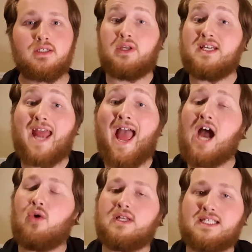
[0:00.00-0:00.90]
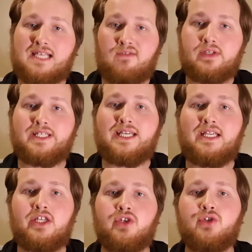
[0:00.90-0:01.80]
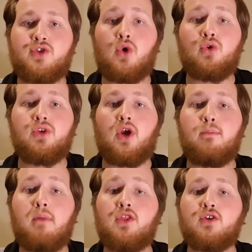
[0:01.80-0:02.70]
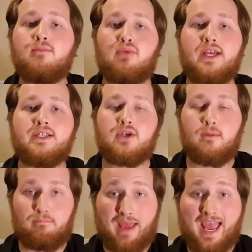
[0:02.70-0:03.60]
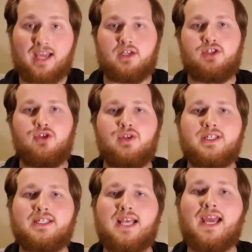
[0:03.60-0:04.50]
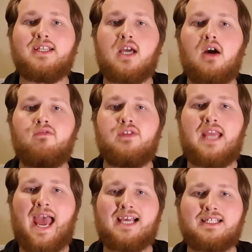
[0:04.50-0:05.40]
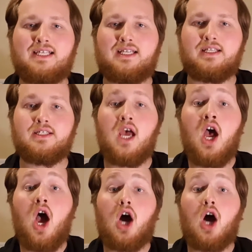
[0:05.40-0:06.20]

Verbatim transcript: But now, at 17 years old, her mother brings her back to the site of the accident,